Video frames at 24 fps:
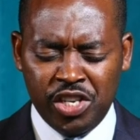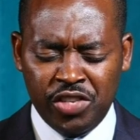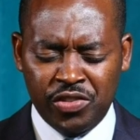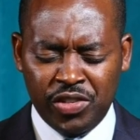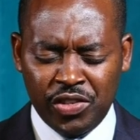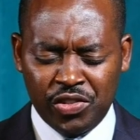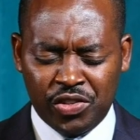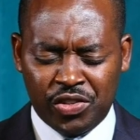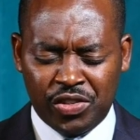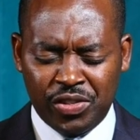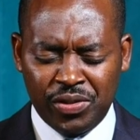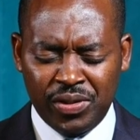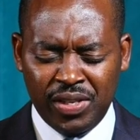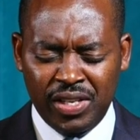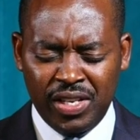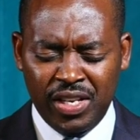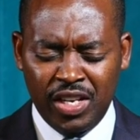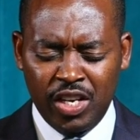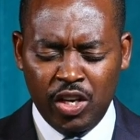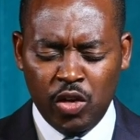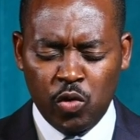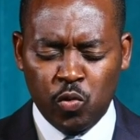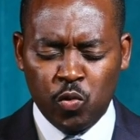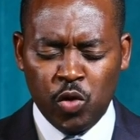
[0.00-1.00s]
Jesus,
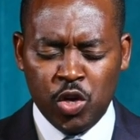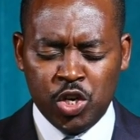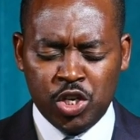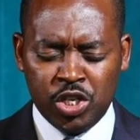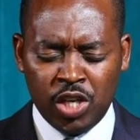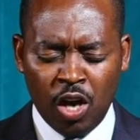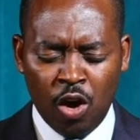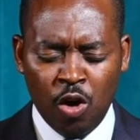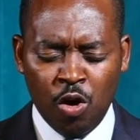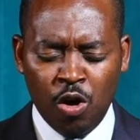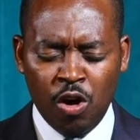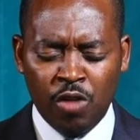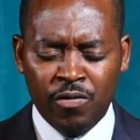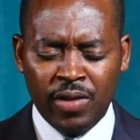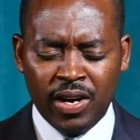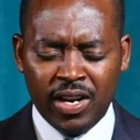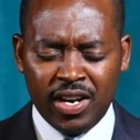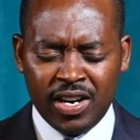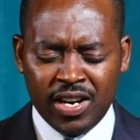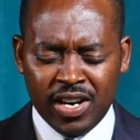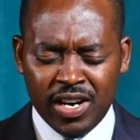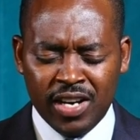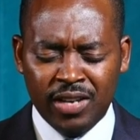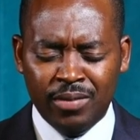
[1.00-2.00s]
we shall
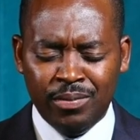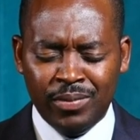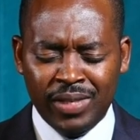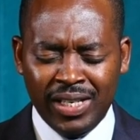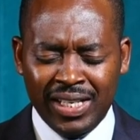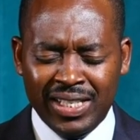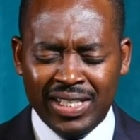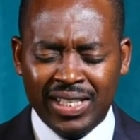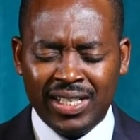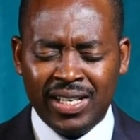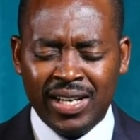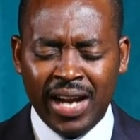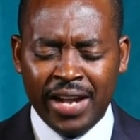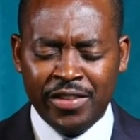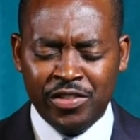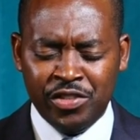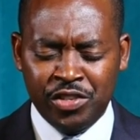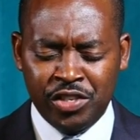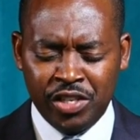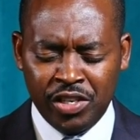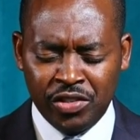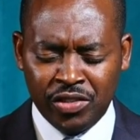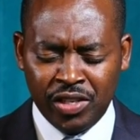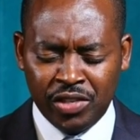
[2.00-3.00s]
overcome in
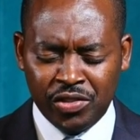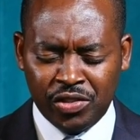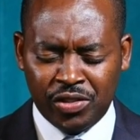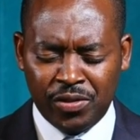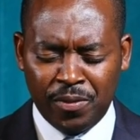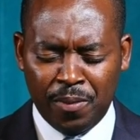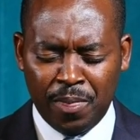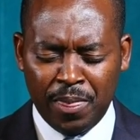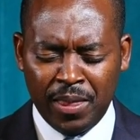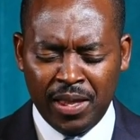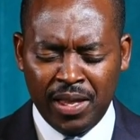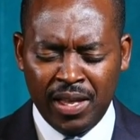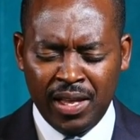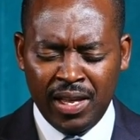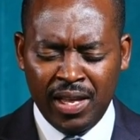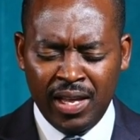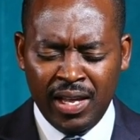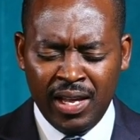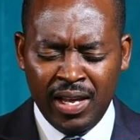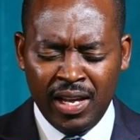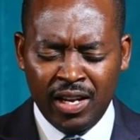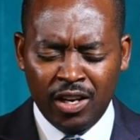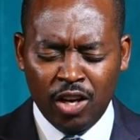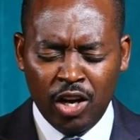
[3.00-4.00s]
Christ Jesus.
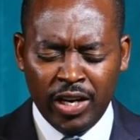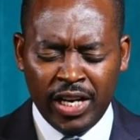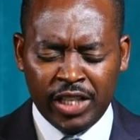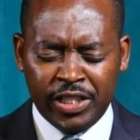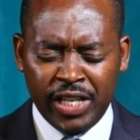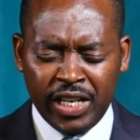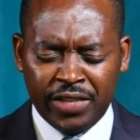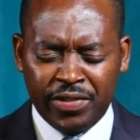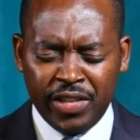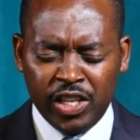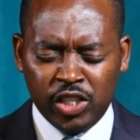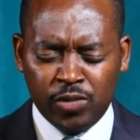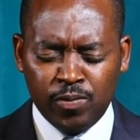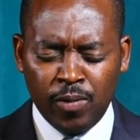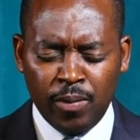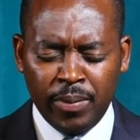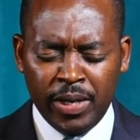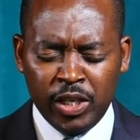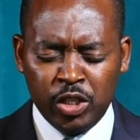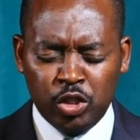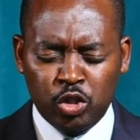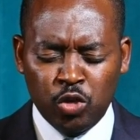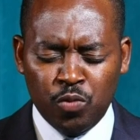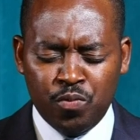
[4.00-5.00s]
Lord, I take this
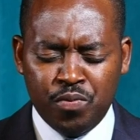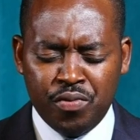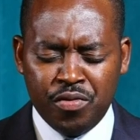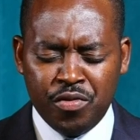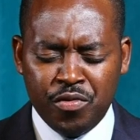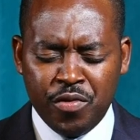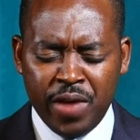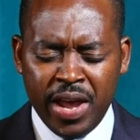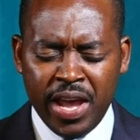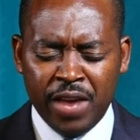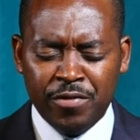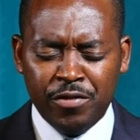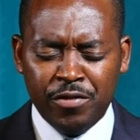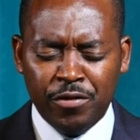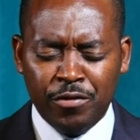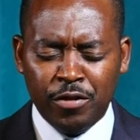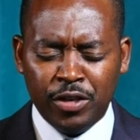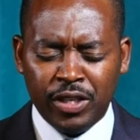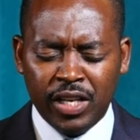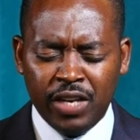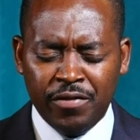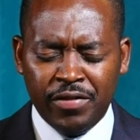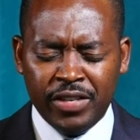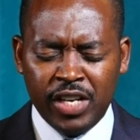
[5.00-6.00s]
moment to pray for
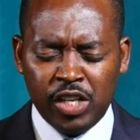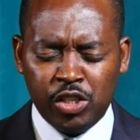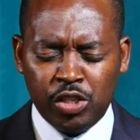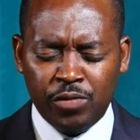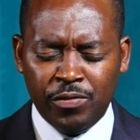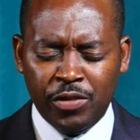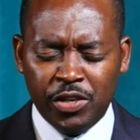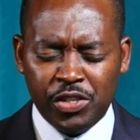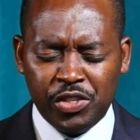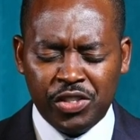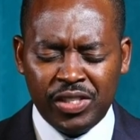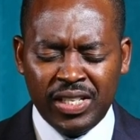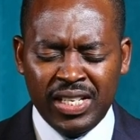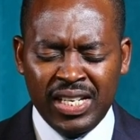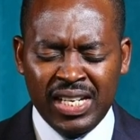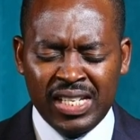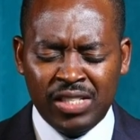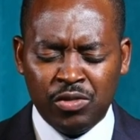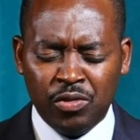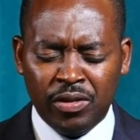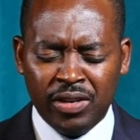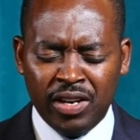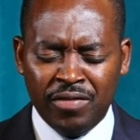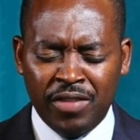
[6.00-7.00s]
forgiveness of our
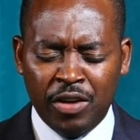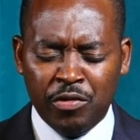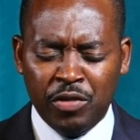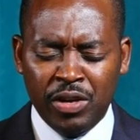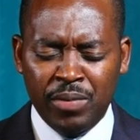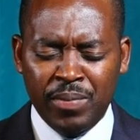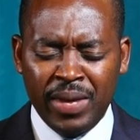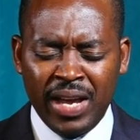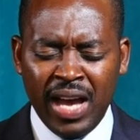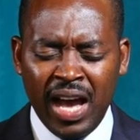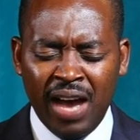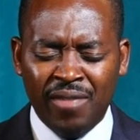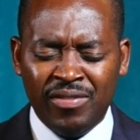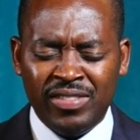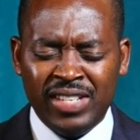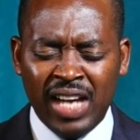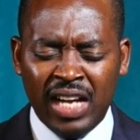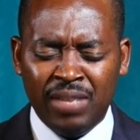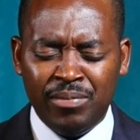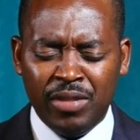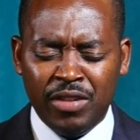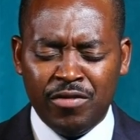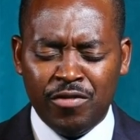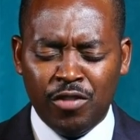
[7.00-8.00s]
sins, whatever we may have
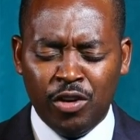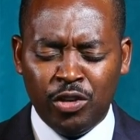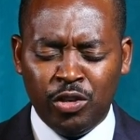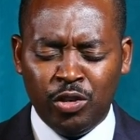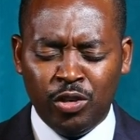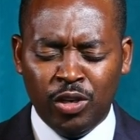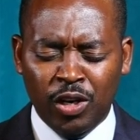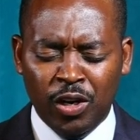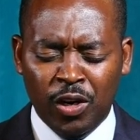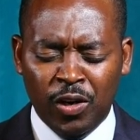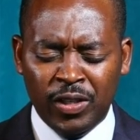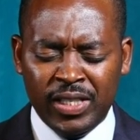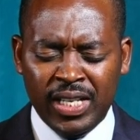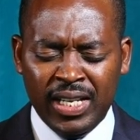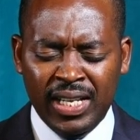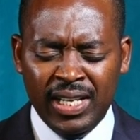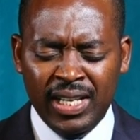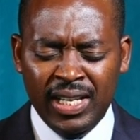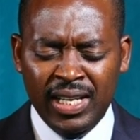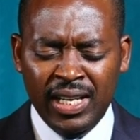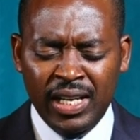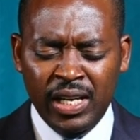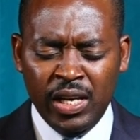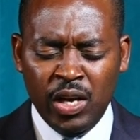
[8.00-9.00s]
done before you, Lord.
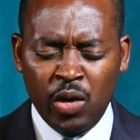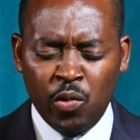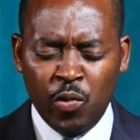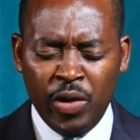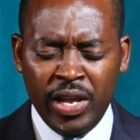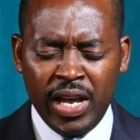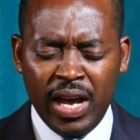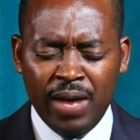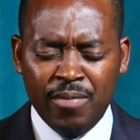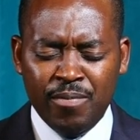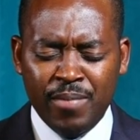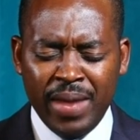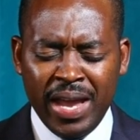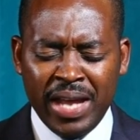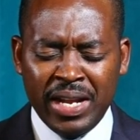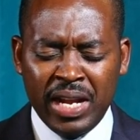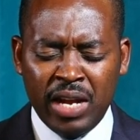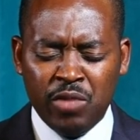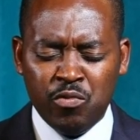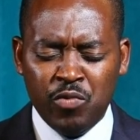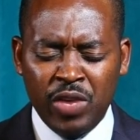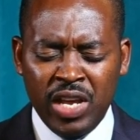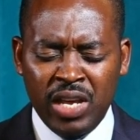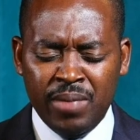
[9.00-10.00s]
We are
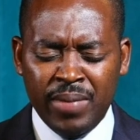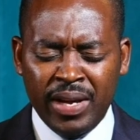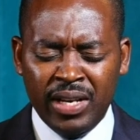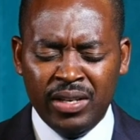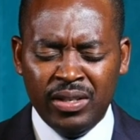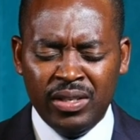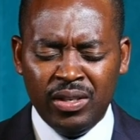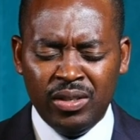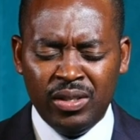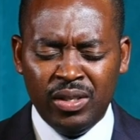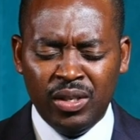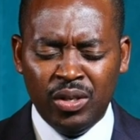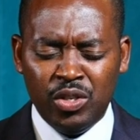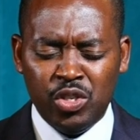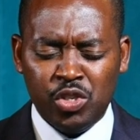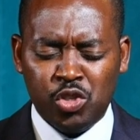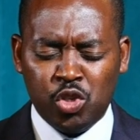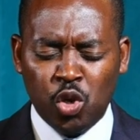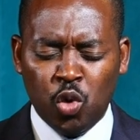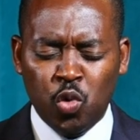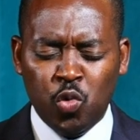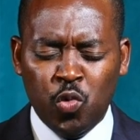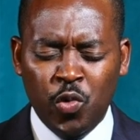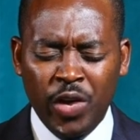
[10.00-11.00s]
men and women,
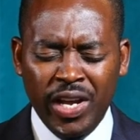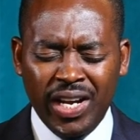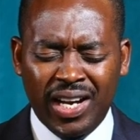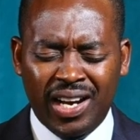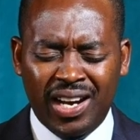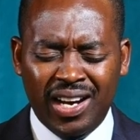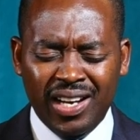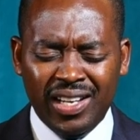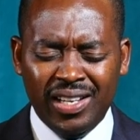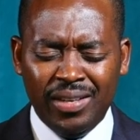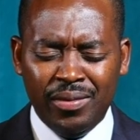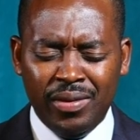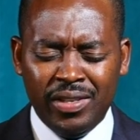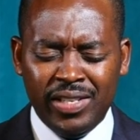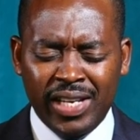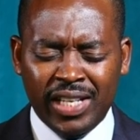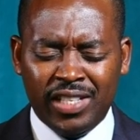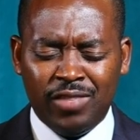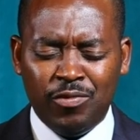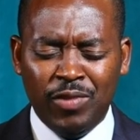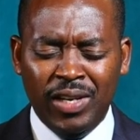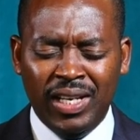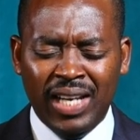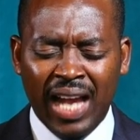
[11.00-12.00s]
so weak,
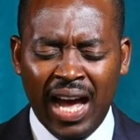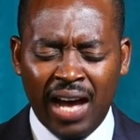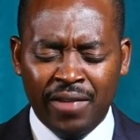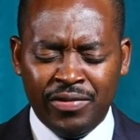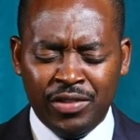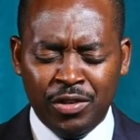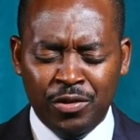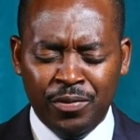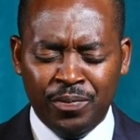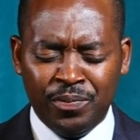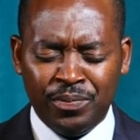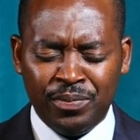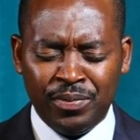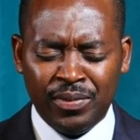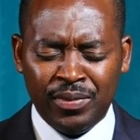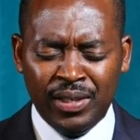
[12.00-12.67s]
yet we love you.